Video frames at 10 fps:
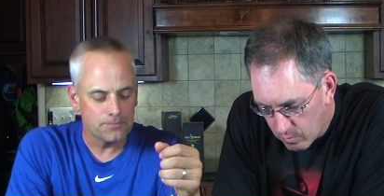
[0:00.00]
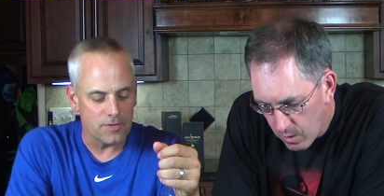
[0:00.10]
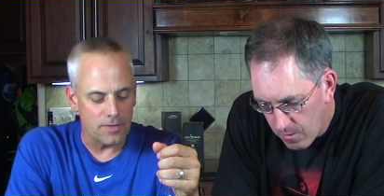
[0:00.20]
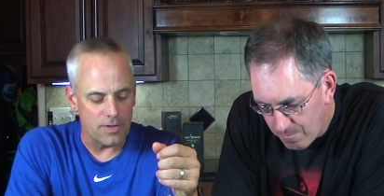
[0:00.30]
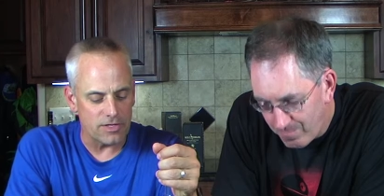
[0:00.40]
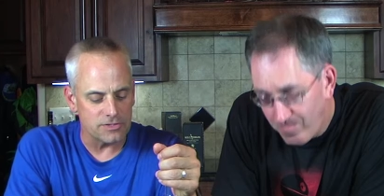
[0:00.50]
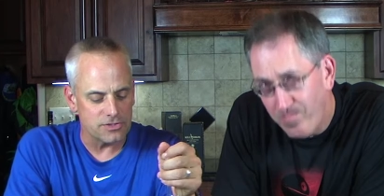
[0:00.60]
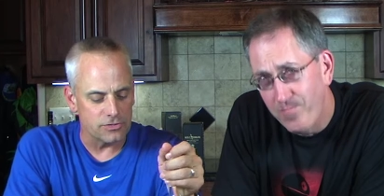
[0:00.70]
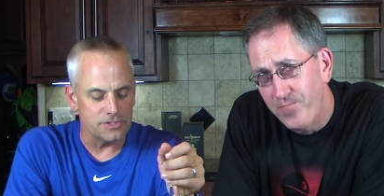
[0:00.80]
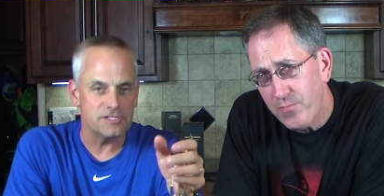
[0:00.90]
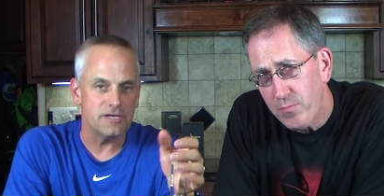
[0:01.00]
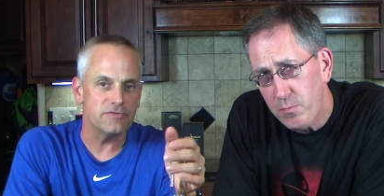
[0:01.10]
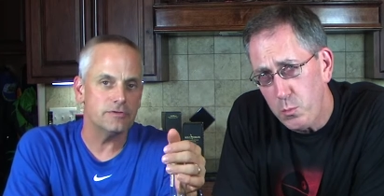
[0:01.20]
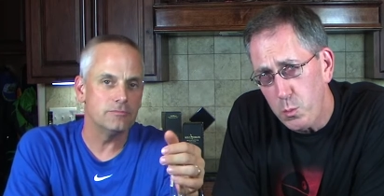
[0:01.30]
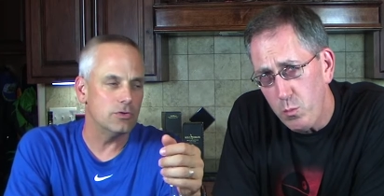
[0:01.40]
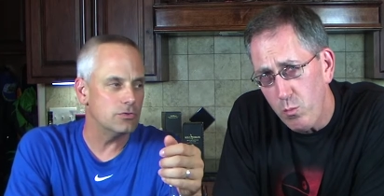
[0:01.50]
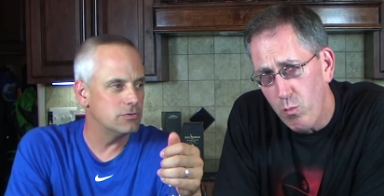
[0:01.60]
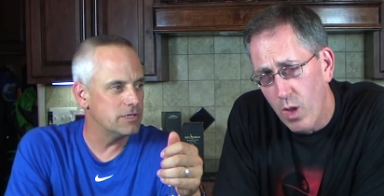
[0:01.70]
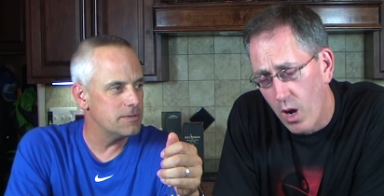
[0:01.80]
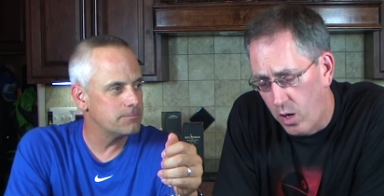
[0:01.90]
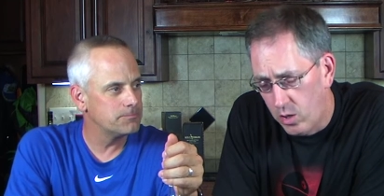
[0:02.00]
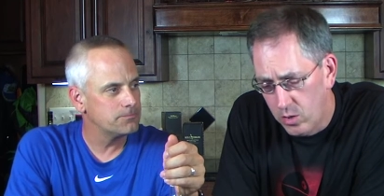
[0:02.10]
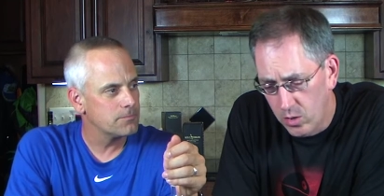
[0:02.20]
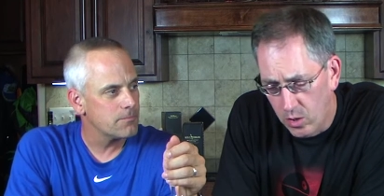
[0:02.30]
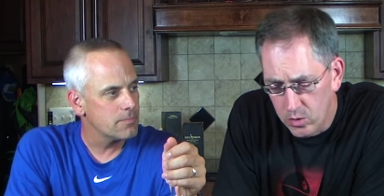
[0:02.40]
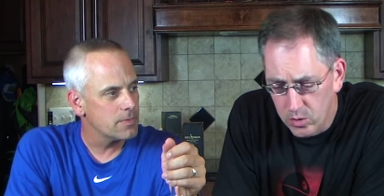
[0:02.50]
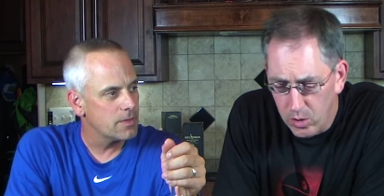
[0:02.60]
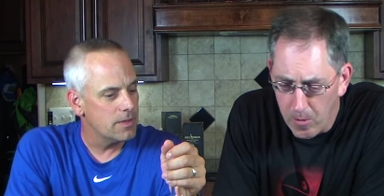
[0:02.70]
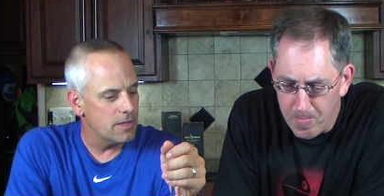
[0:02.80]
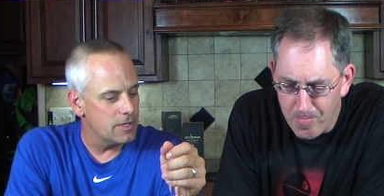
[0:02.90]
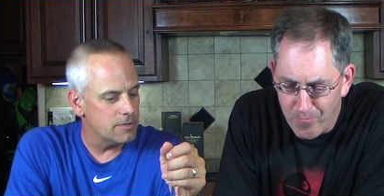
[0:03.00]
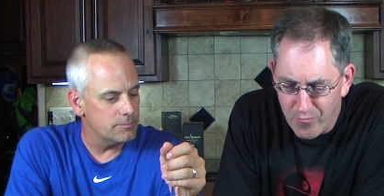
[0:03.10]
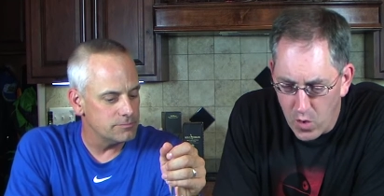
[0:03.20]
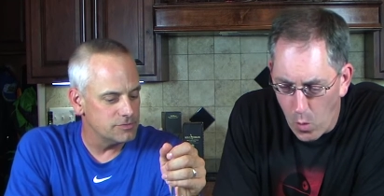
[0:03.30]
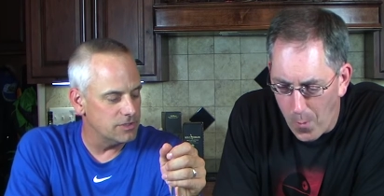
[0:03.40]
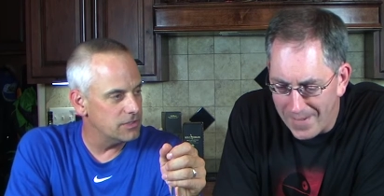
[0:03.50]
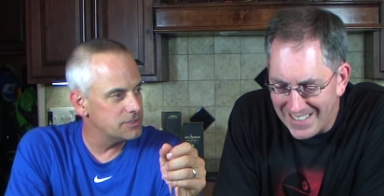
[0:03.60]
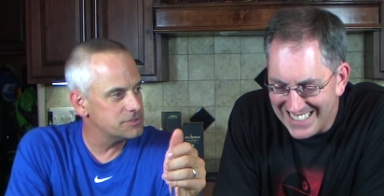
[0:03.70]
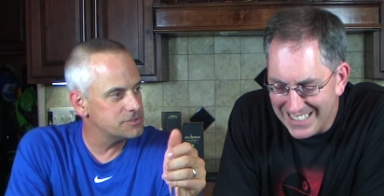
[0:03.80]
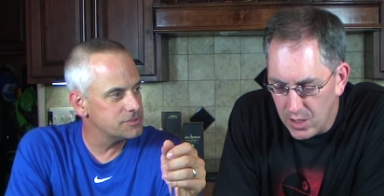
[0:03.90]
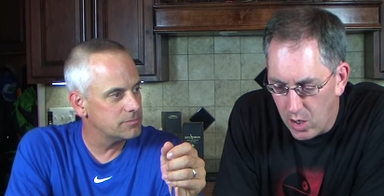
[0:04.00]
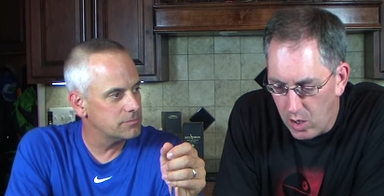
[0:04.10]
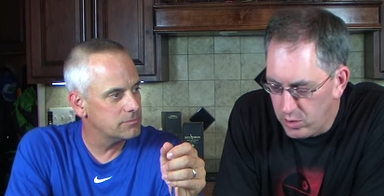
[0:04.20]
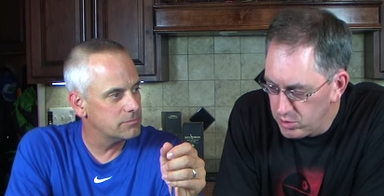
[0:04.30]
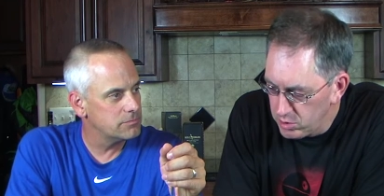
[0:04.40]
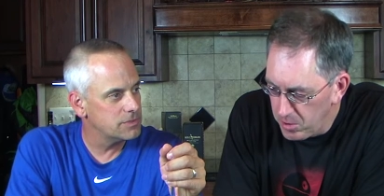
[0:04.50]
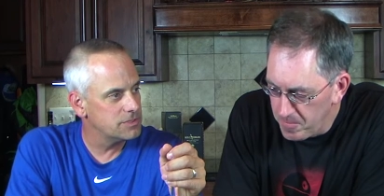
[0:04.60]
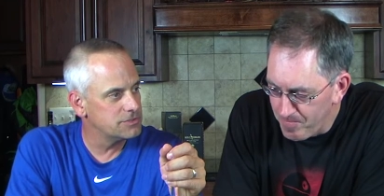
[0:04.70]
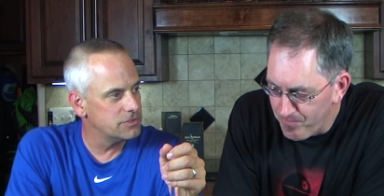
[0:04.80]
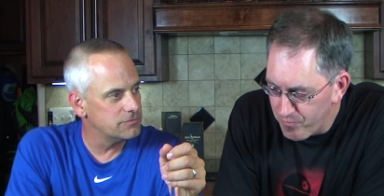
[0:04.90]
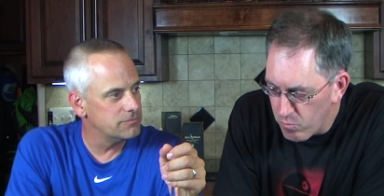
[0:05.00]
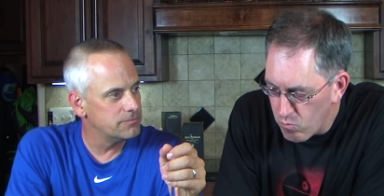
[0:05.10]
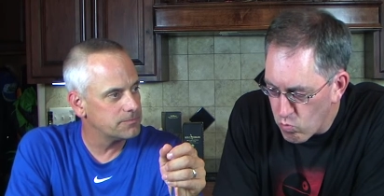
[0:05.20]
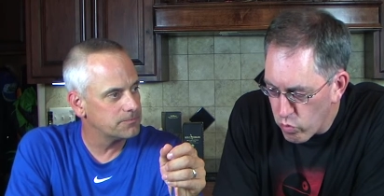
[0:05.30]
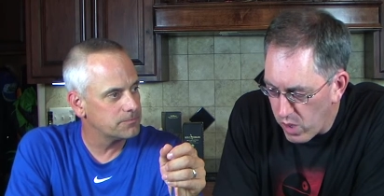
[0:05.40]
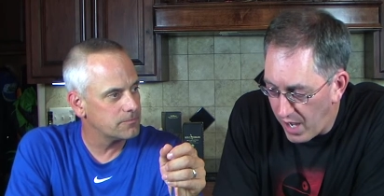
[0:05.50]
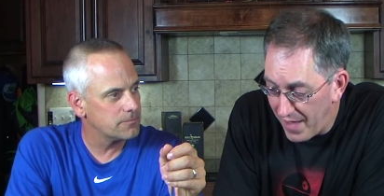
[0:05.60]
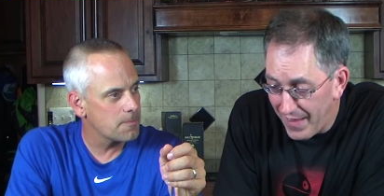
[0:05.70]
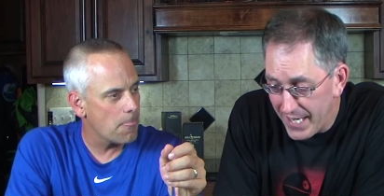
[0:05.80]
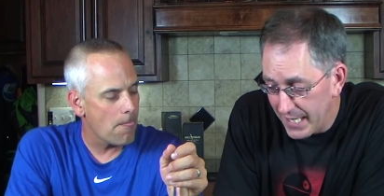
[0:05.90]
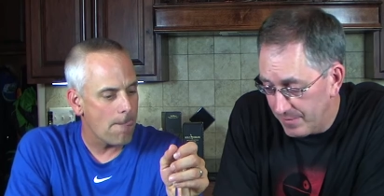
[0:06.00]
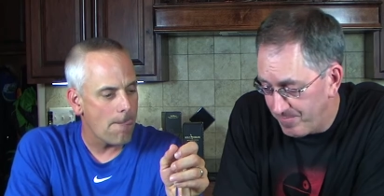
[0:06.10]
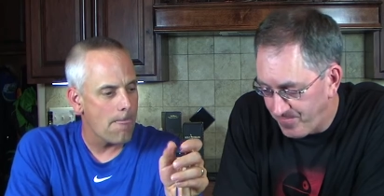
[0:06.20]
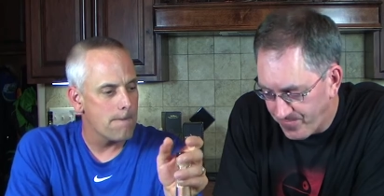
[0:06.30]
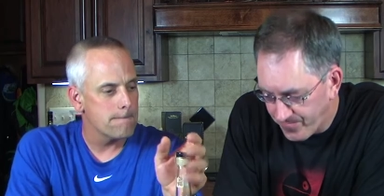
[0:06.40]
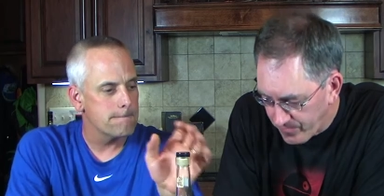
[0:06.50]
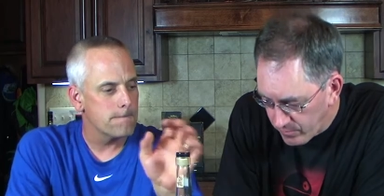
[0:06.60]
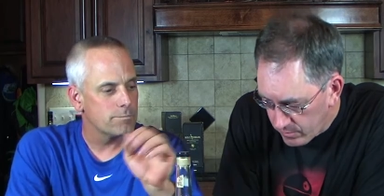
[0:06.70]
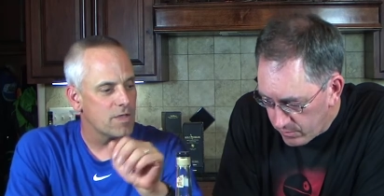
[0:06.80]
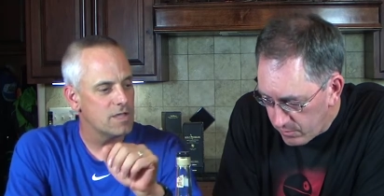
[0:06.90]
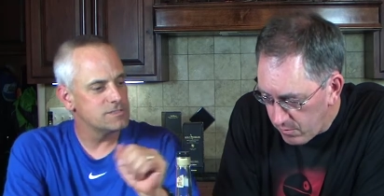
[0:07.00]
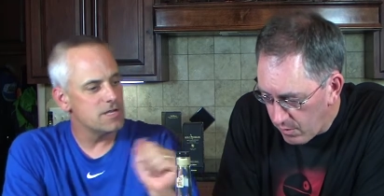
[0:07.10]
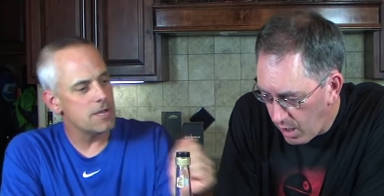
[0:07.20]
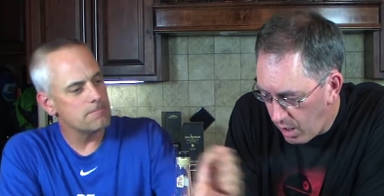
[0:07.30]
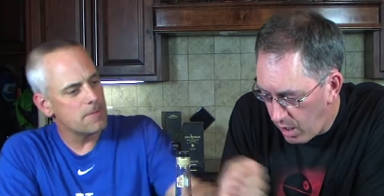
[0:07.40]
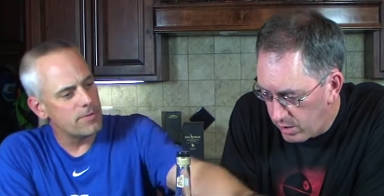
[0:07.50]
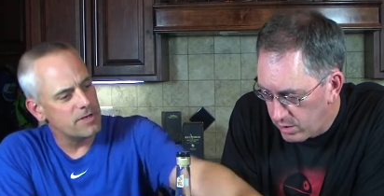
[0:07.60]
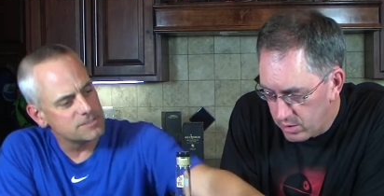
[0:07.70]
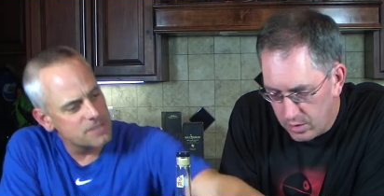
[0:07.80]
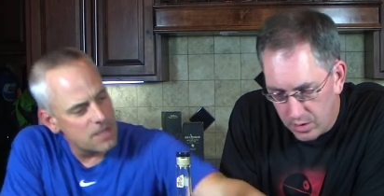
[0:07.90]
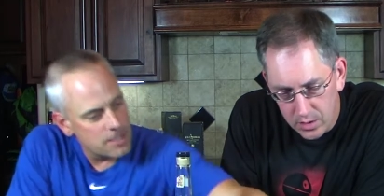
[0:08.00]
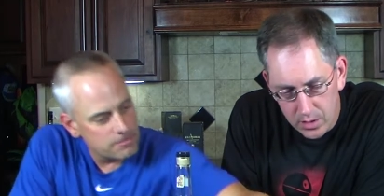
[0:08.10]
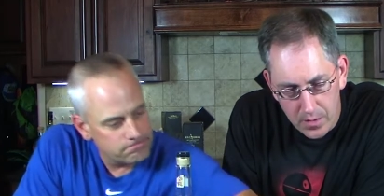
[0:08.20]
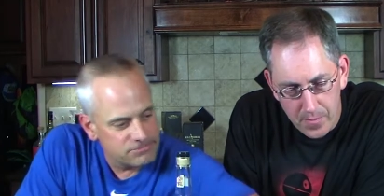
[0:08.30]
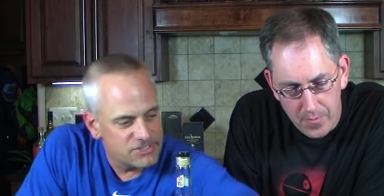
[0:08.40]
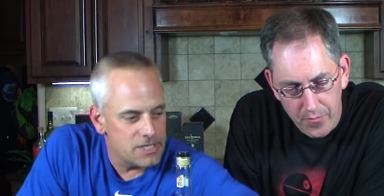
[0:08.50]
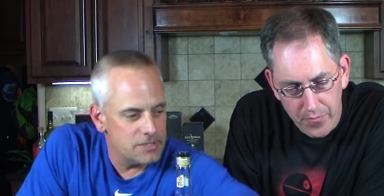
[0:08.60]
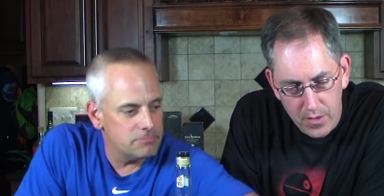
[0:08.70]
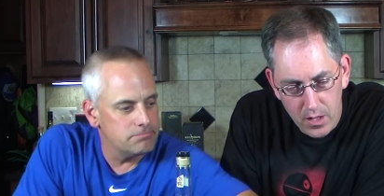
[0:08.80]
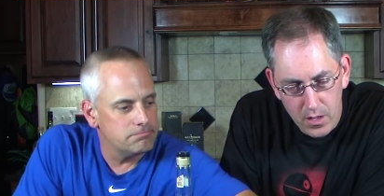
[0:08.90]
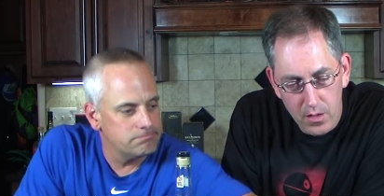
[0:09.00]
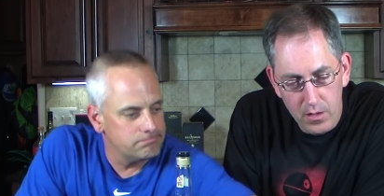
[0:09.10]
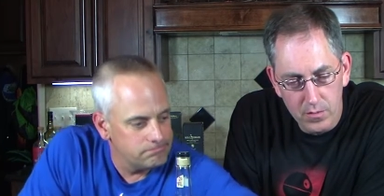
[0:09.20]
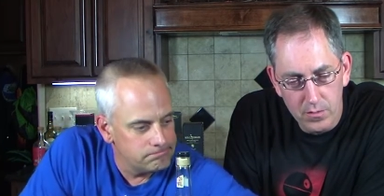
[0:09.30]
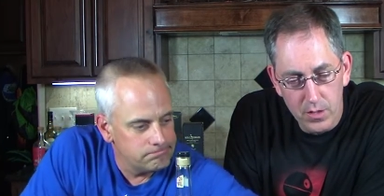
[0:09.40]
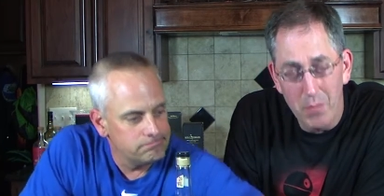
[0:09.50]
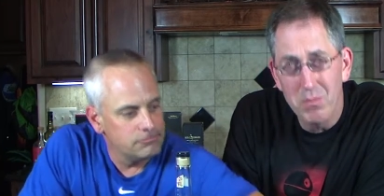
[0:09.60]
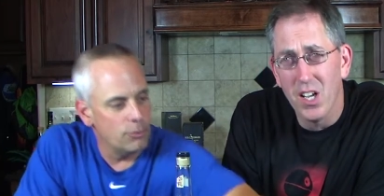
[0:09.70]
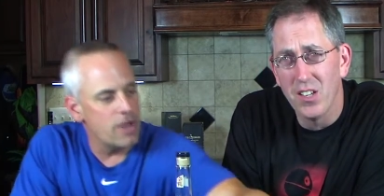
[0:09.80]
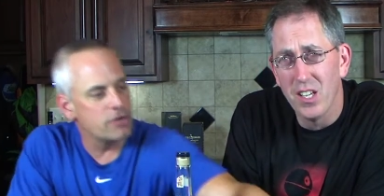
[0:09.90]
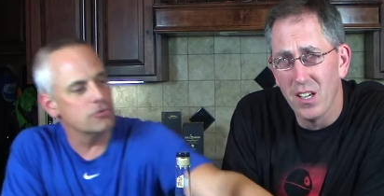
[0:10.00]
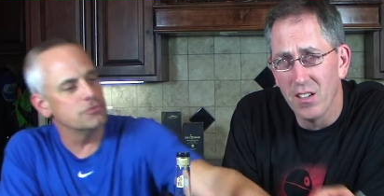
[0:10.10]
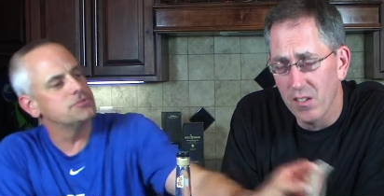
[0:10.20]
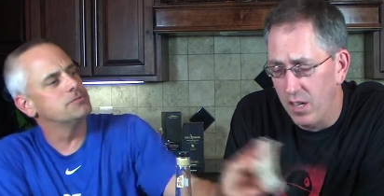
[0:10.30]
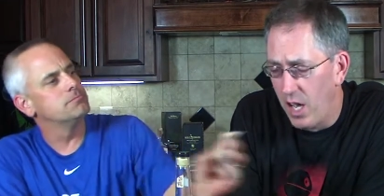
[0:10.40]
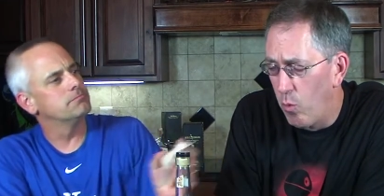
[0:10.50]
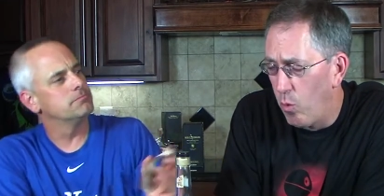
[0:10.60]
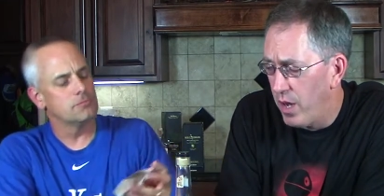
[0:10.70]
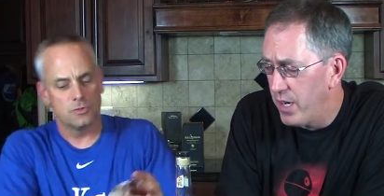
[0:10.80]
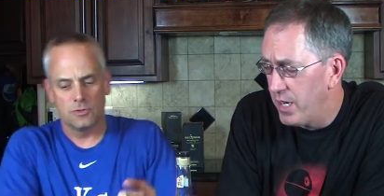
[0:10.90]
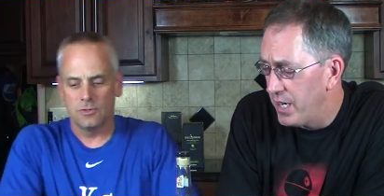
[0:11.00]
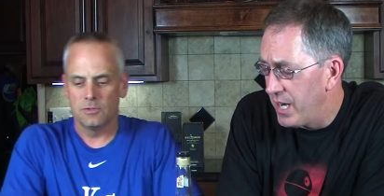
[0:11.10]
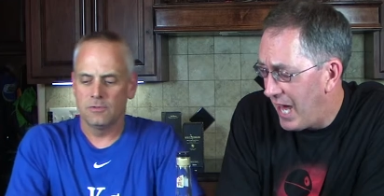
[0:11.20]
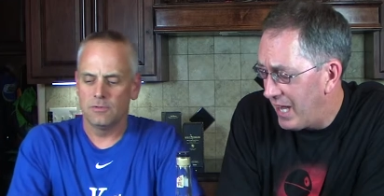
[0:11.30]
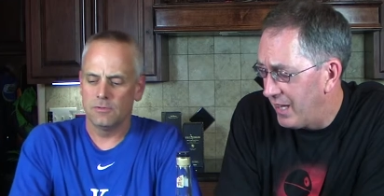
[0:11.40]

Speaker 1: Um, I think it's thirty-seven locally. Um, delicious. It's good.
Speaker 2: I like it.
Speaker 1: It's not, I mean, it's not setting I'm telling records. You, I wanted to not